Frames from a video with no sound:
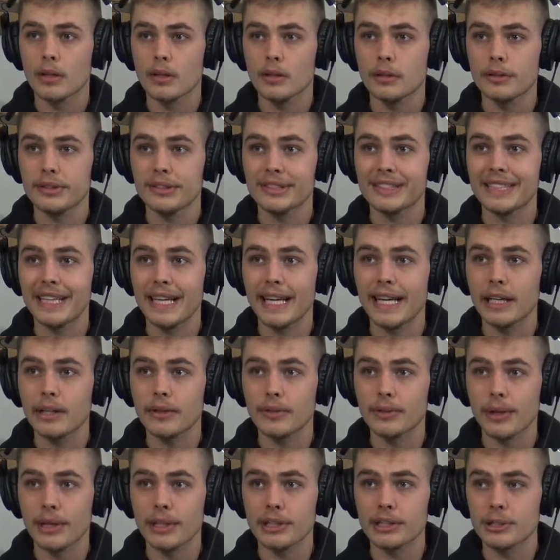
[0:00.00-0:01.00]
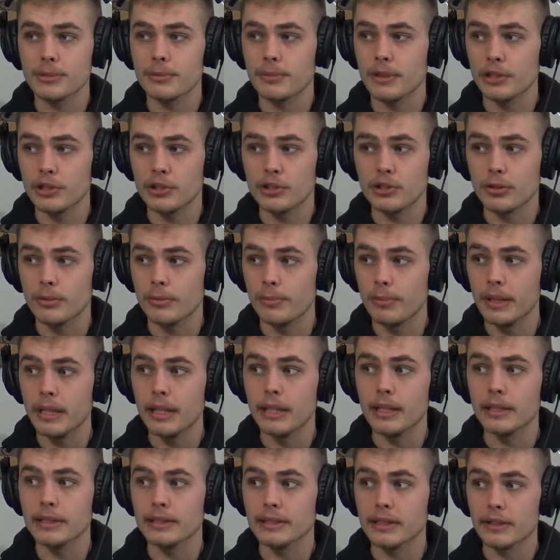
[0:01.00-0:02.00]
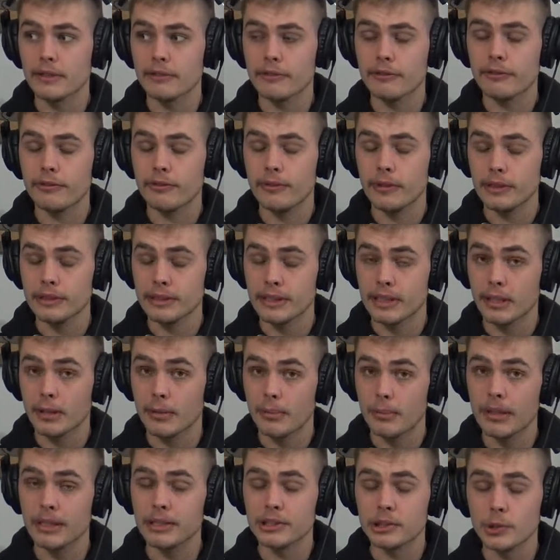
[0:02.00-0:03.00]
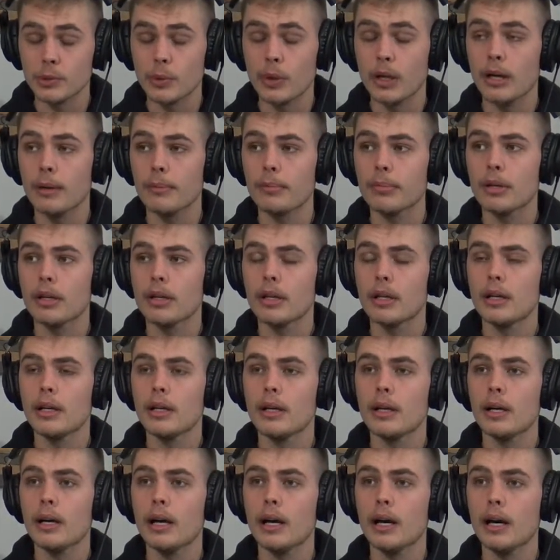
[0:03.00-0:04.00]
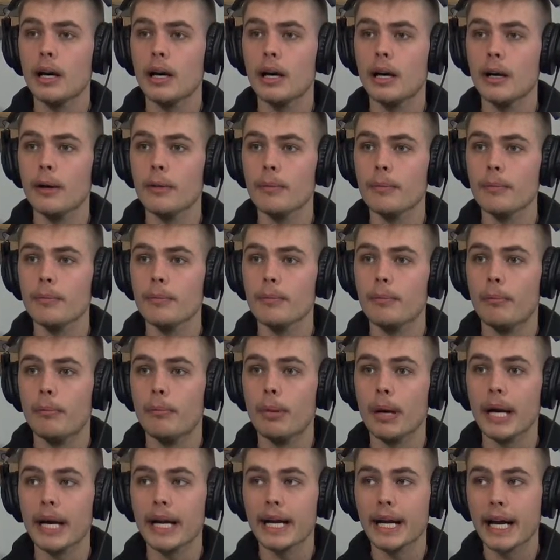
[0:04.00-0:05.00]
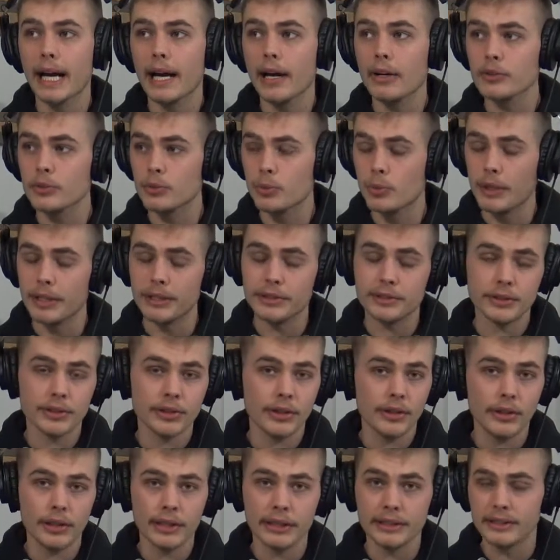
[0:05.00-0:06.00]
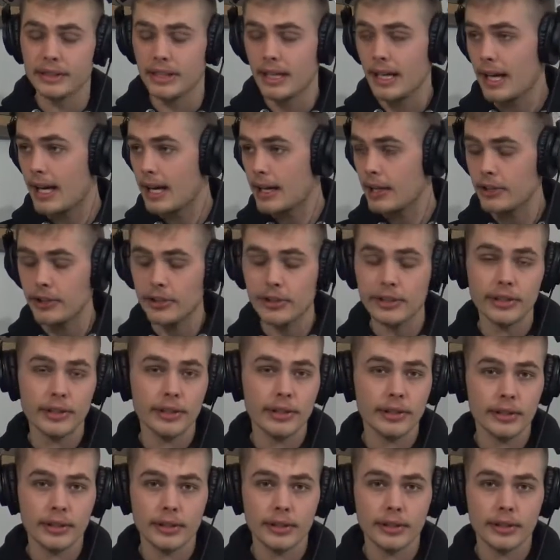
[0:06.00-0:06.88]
Staying in a relationship that you shouldn't be in is gonna mess you up. Buying a house way too early is not good.